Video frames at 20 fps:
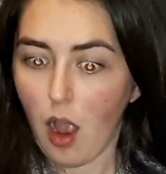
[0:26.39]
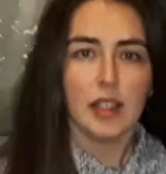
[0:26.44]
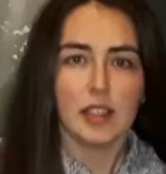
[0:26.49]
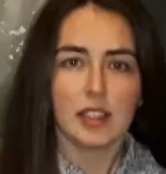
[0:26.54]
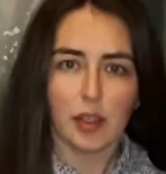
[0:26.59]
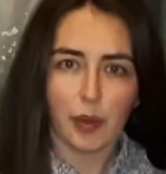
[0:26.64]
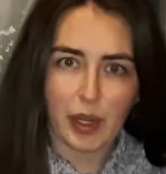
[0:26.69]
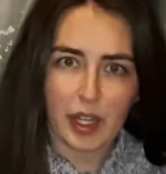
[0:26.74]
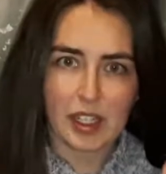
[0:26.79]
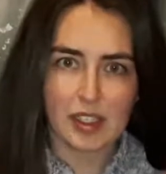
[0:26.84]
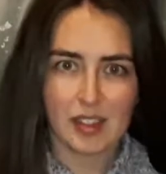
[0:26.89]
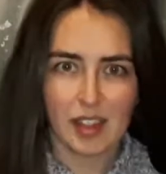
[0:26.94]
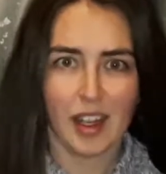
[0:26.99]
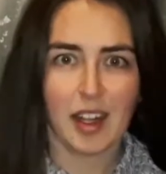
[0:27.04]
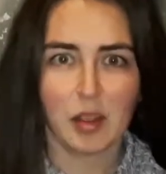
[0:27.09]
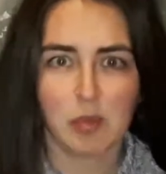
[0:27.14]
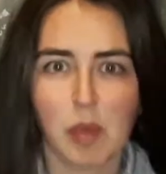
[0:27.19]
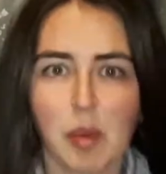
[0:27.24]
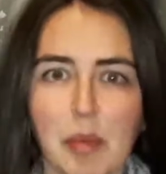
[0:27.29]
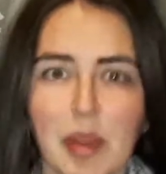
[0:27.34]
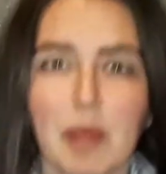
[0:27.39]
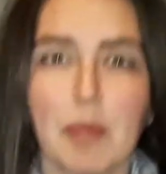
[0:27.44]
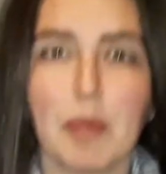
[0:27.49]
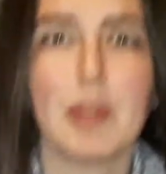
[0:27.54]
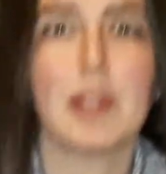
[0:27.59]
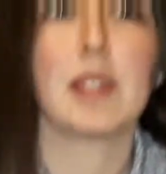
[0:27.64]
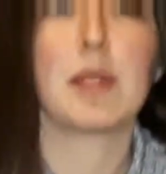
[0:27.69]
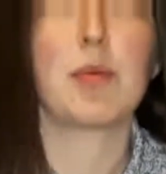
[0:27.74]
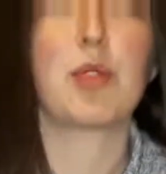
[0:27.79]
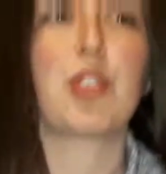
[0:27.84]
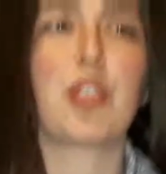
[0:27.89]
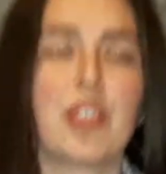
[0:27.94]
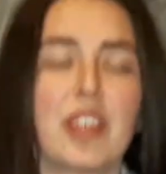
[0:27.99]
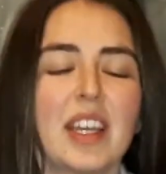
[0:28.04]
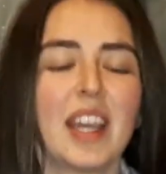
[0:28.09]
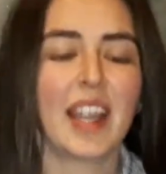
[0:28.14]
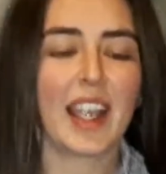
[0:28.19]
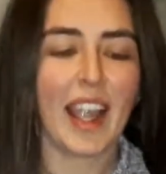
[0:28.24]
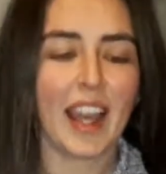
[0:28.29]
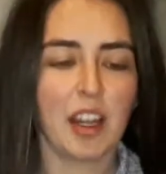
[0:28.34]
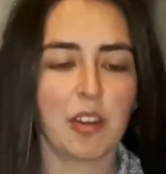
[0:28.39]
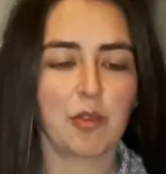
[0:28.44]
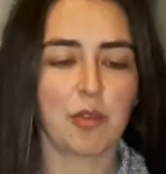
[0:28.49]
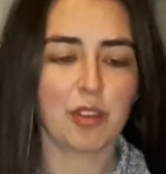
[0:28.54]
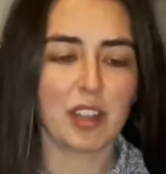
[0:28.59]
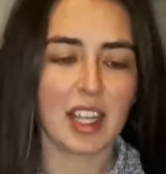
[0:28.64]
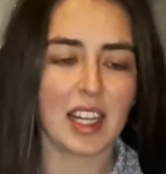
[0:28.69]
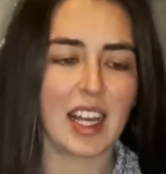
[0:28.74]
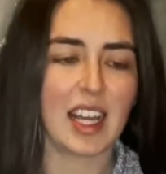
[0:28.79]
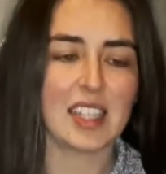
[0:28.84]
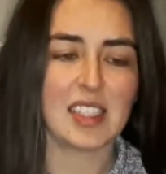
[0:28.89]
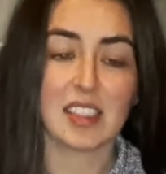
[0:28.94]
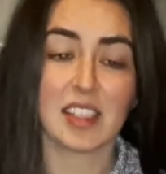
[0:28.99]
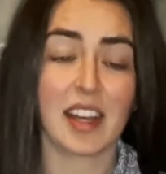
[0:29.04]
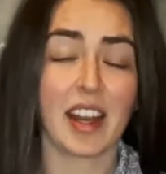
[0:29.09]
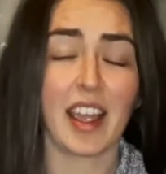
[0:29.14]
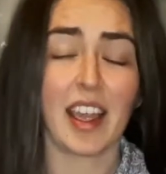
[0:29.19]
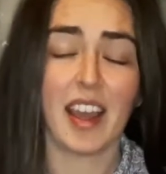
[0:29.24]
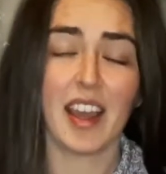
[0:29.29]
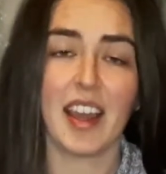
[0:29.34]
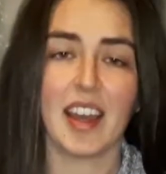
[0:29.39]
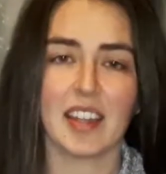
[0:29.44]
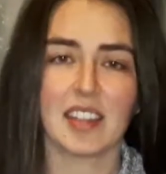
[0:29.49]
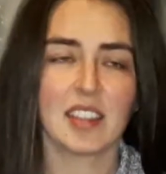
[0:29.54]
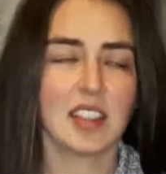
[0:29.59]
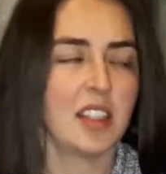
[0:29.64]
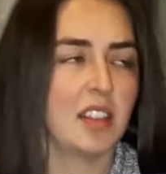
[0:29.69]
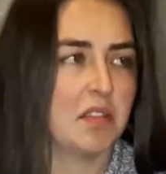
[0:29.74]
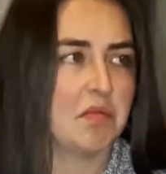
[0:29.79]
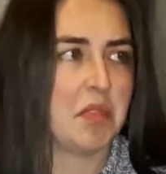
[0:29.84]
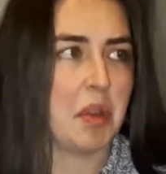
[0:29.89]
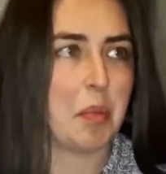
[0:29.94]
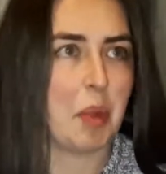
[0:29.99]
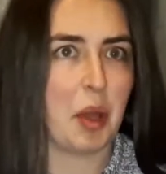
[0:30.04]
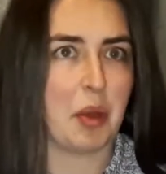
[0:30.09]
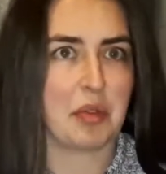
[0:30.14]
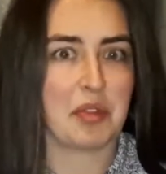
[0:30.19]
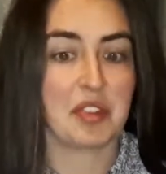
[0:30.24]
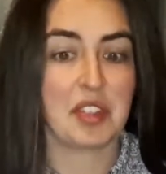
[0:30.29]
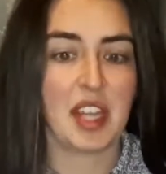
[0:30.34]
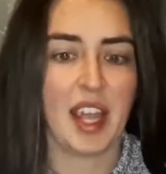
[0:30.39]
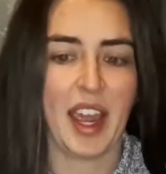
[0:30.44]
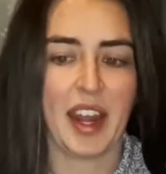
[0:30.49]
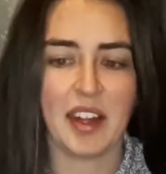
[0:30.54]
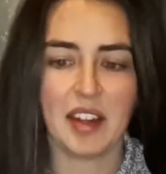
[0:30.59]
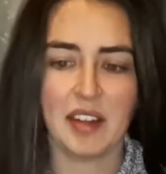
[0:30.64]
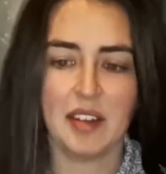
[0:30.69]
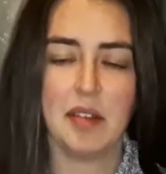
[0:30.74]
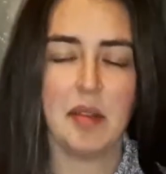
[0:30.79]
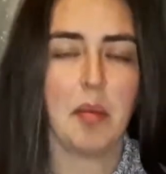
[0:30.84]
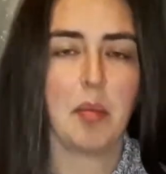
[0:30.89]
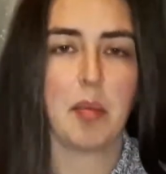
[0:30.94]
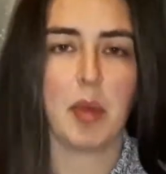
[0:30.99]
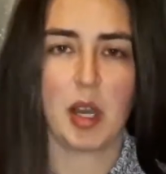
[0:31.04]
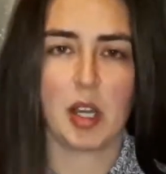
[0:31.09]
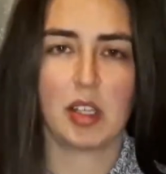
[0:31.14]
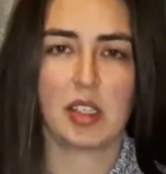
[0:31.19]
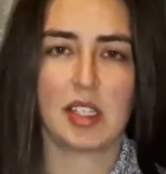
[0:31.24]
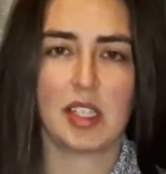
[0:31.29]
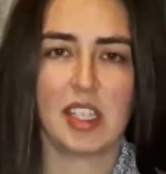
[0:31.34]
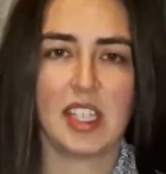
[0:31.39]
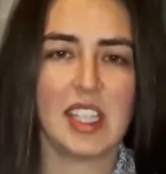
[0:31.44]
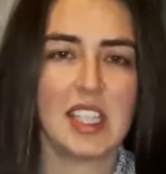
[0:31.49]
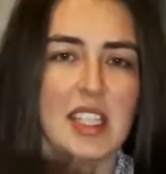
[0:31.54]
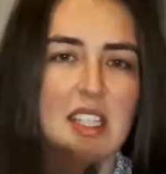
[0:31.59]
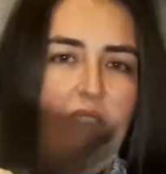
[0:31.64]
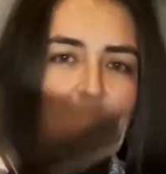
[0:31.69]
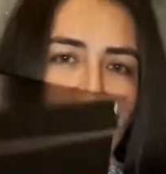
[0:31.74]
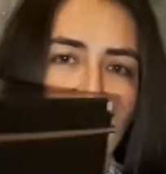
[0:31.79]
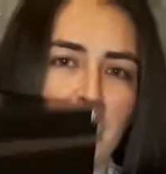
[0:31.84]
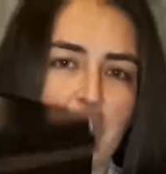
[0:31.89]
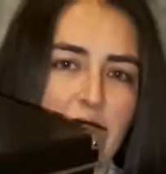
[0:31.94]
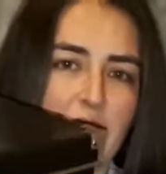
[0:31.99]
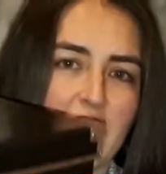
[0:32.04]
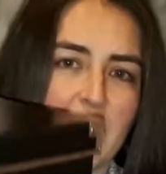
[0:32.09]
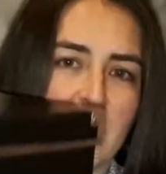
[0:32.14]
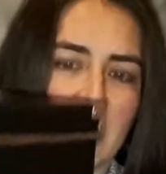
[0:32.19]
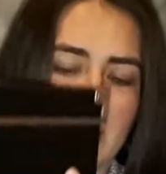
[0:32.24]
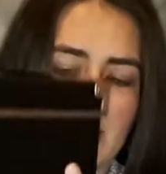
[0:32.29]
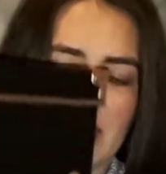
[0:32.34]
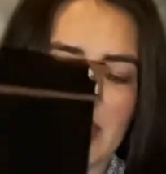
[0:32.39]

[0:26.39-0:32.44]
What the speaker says: So when I started my minimalism journey, I kind of realized that I had about 10 boxes of this